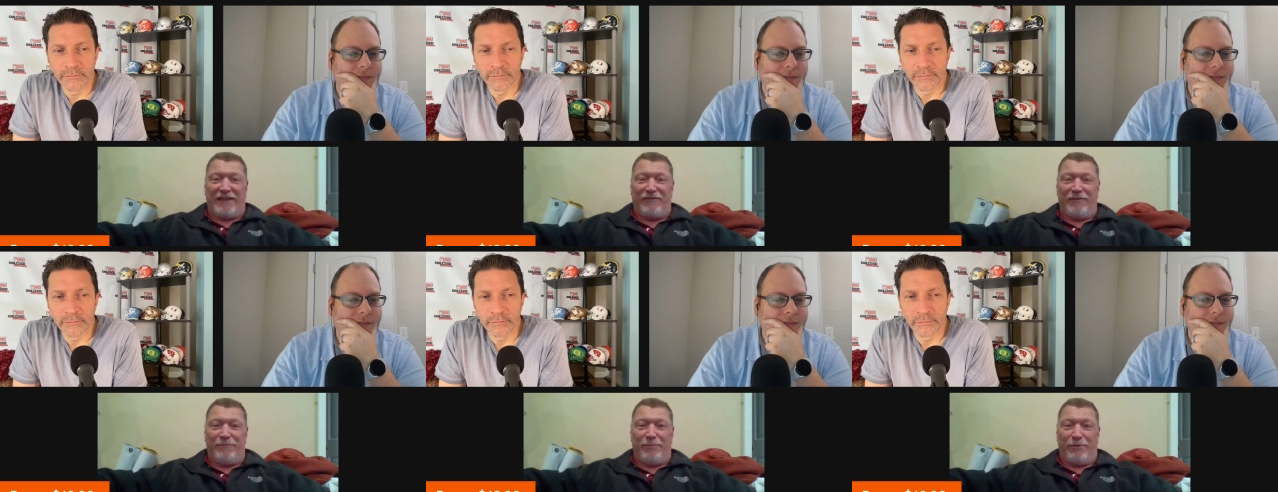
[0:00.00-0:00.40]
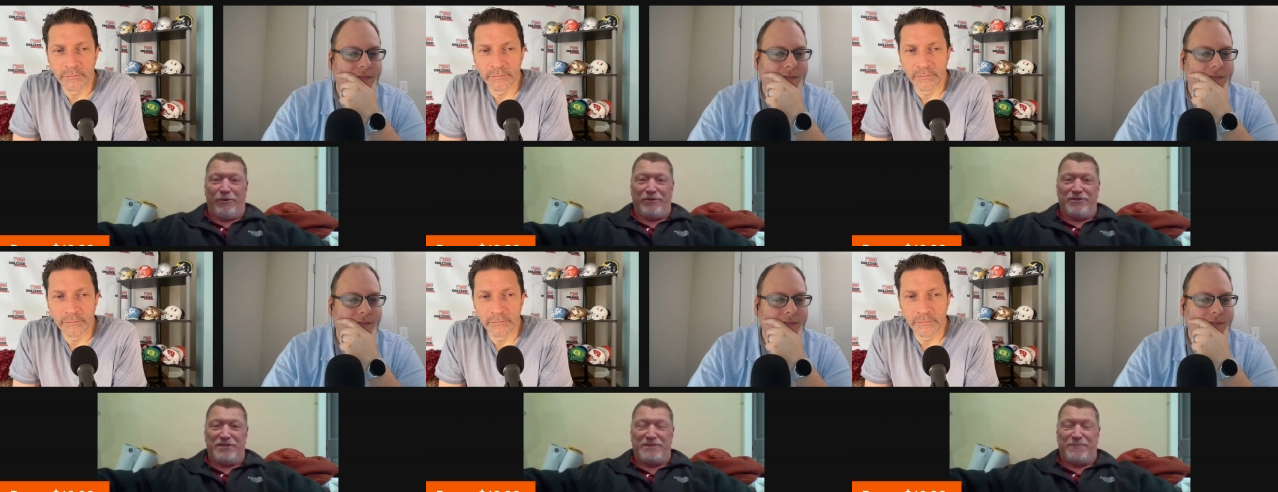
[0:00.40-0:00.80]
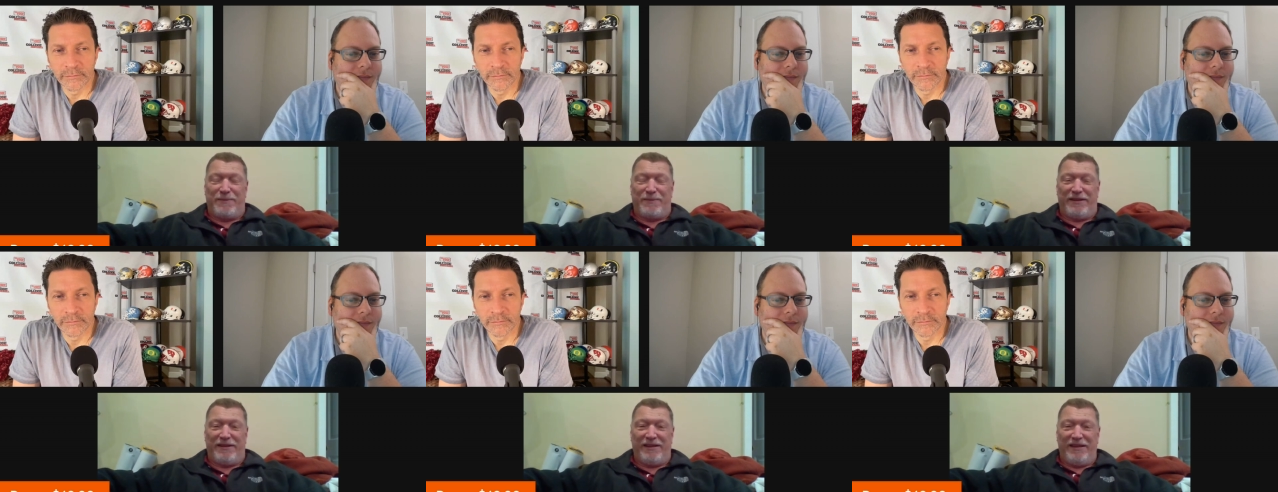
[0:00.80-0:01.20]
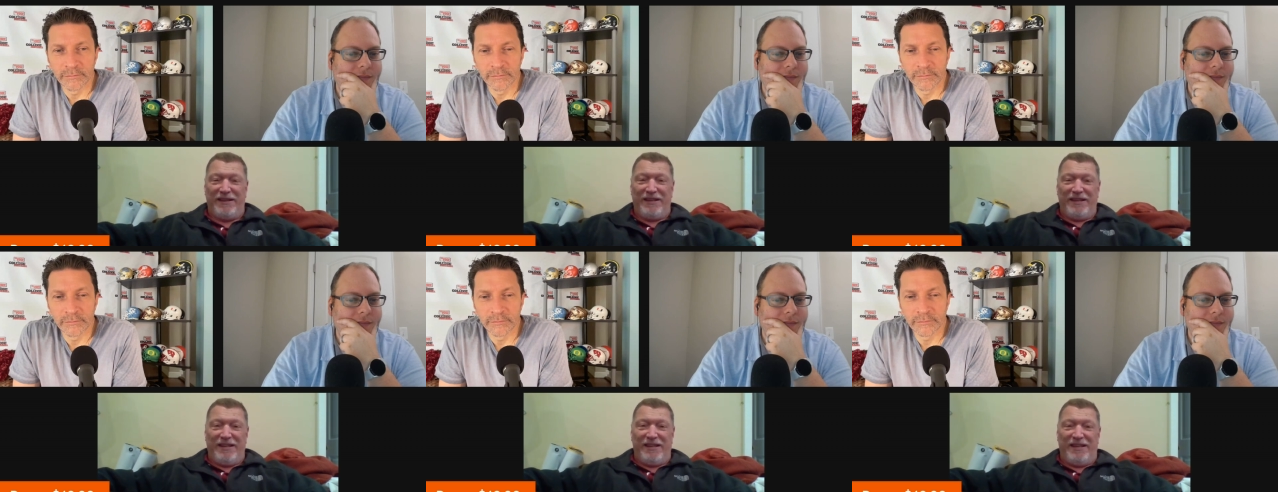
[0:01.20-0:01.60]
Speaker 1: of importance, but
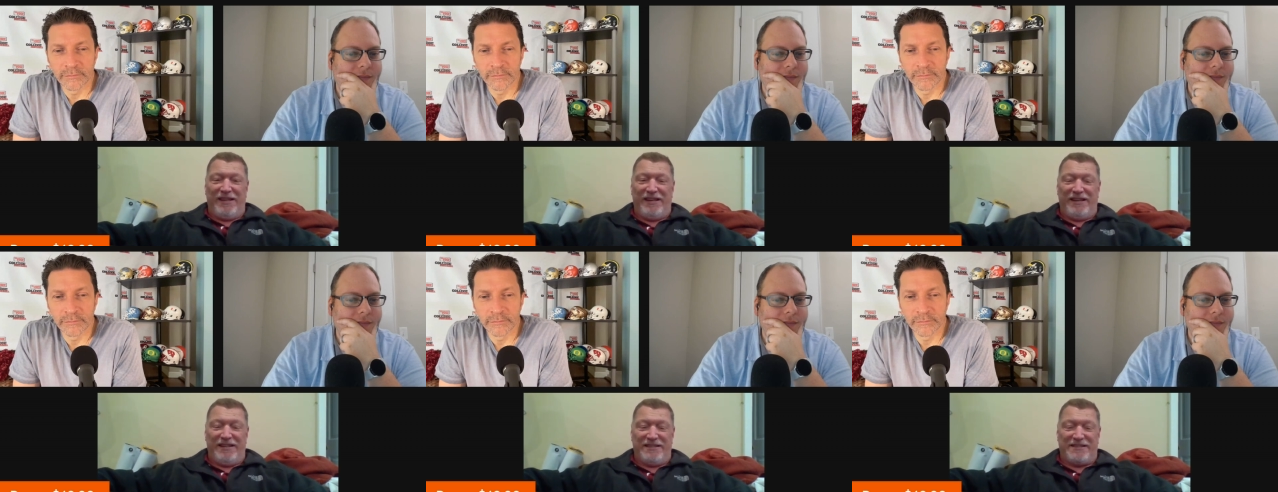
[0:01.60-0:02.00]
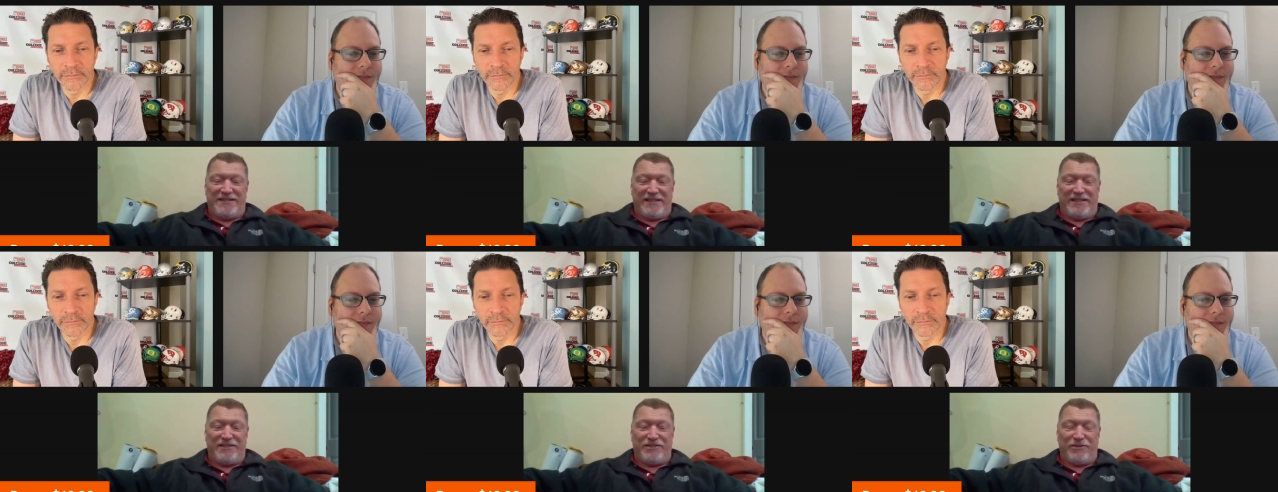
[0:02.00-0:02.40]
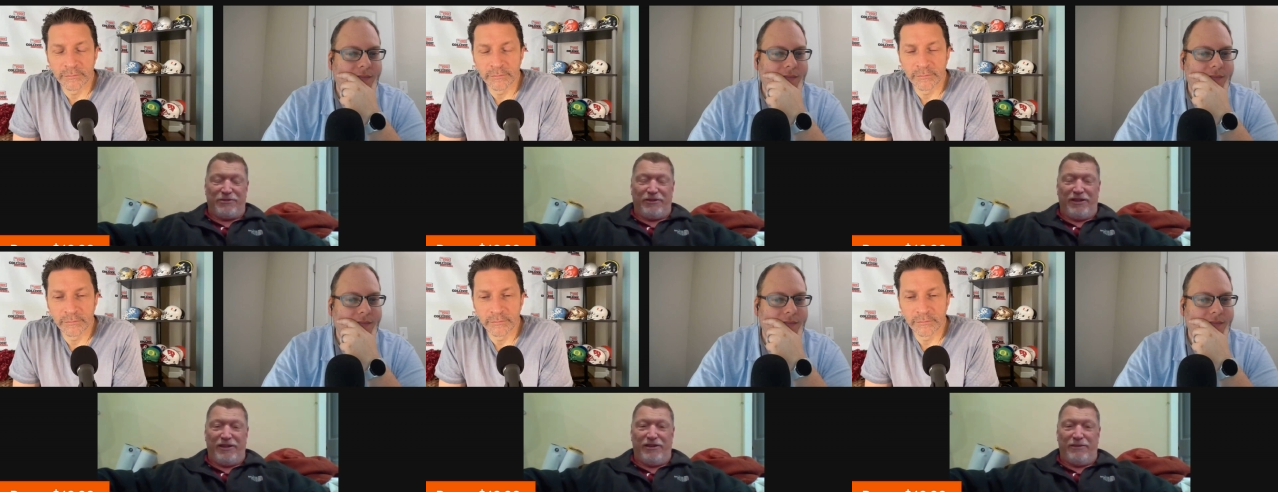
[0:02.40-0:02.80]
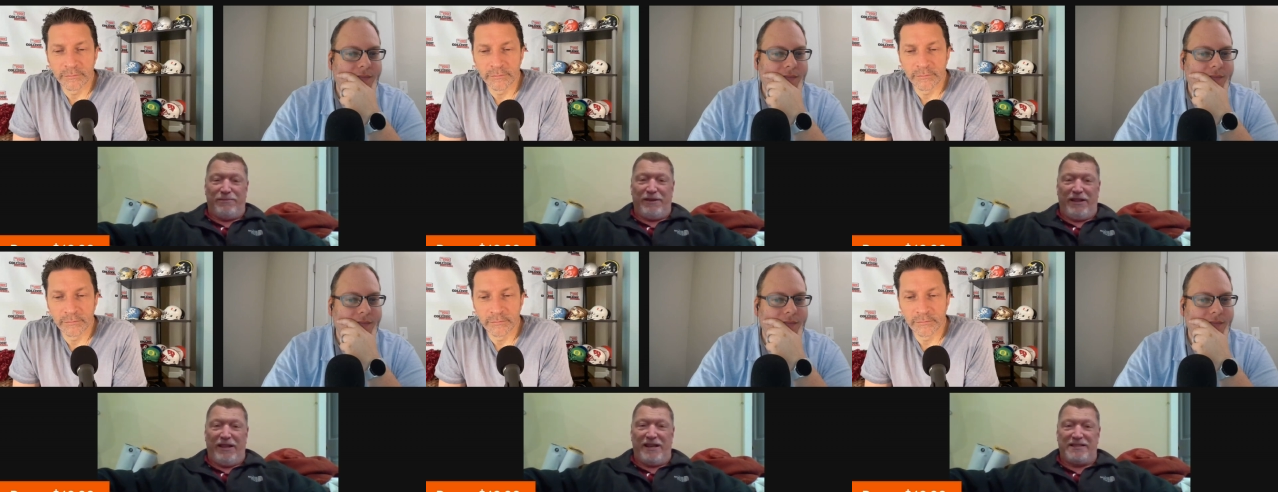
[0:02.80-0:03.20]
it is uh, certainly going to be
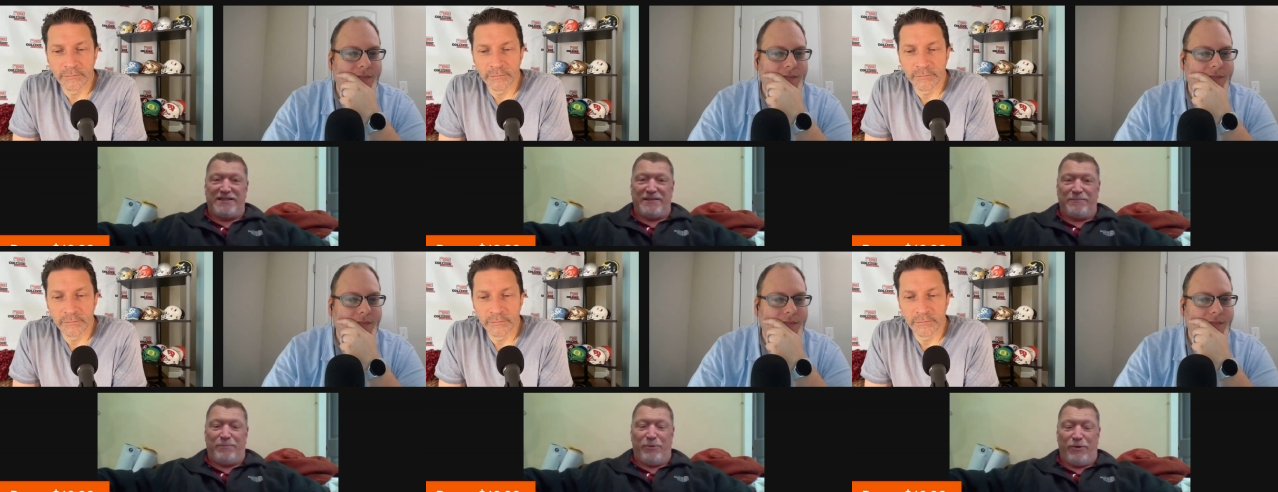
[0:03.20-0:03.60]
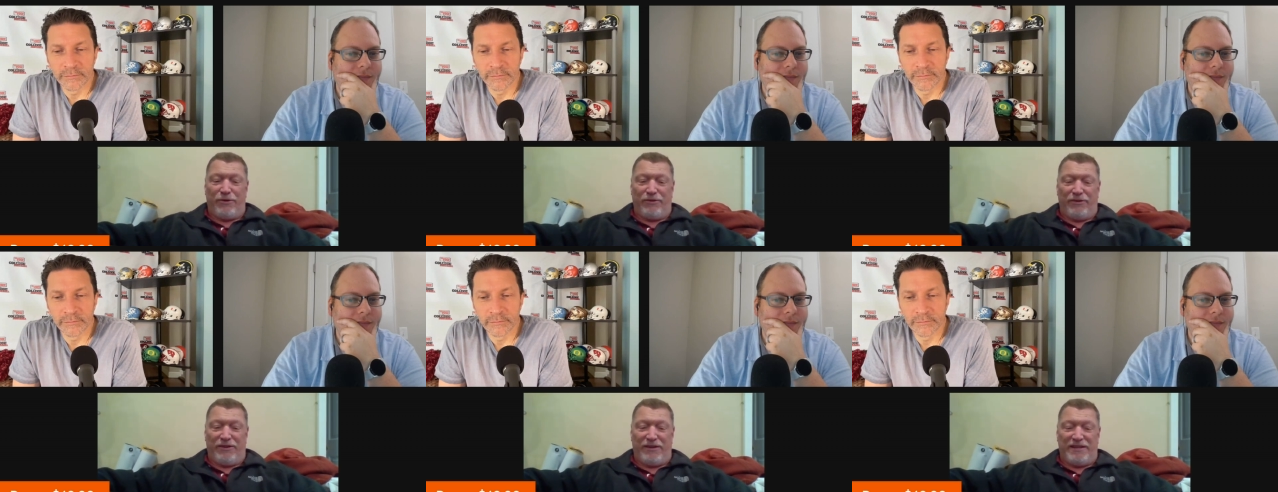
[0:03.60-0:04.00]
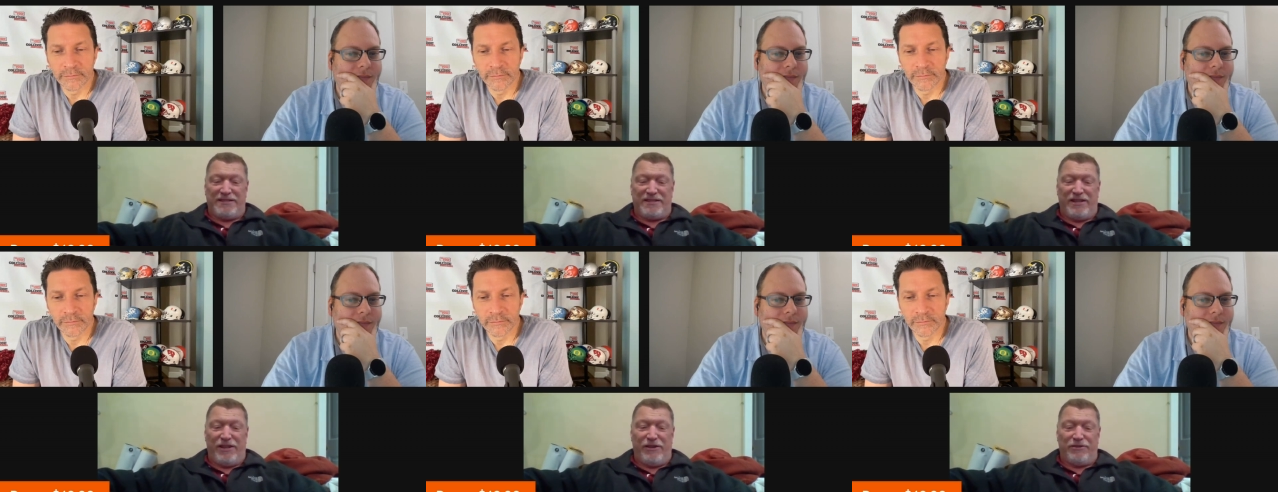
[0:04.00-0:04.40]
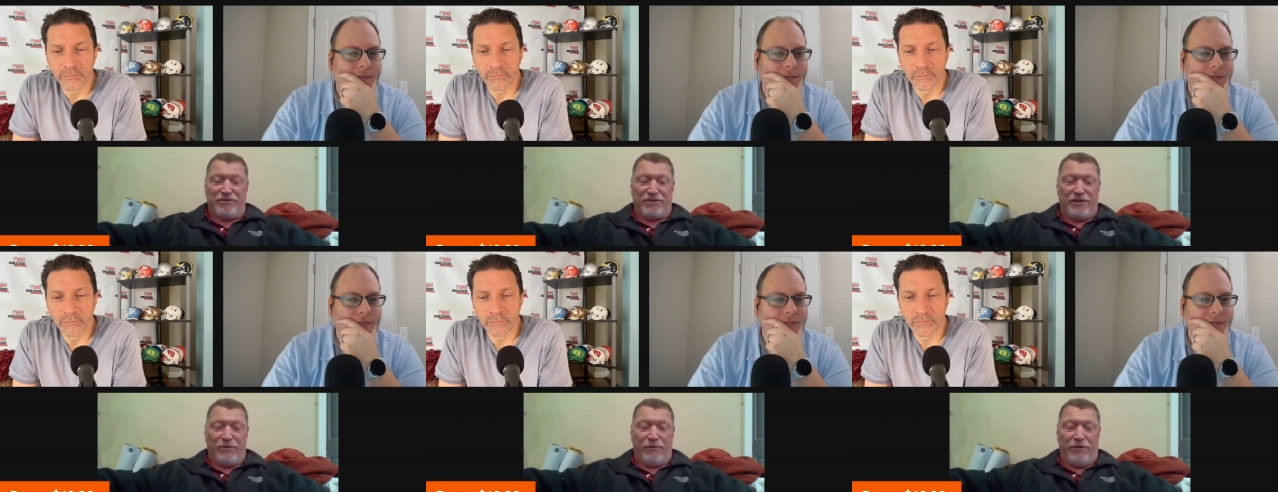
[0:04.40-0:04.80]
less important as the years
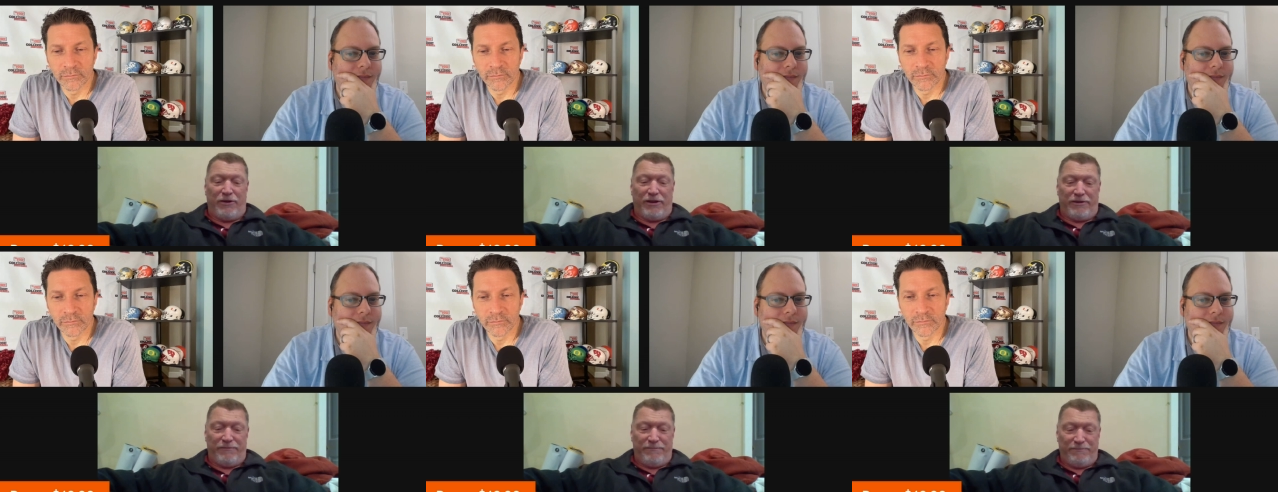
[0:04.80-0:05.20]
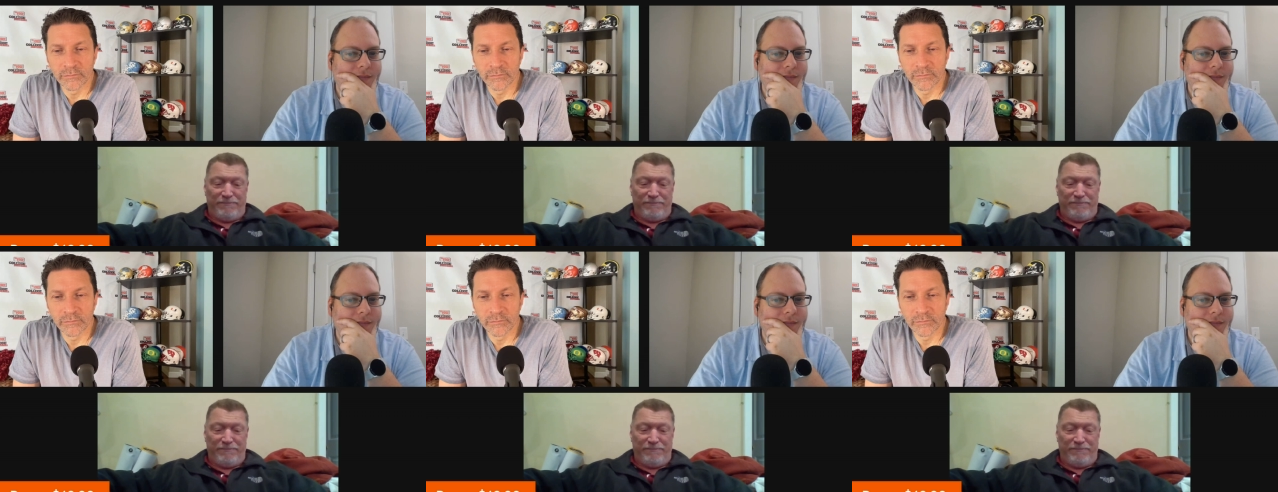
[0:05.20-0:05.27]
go on.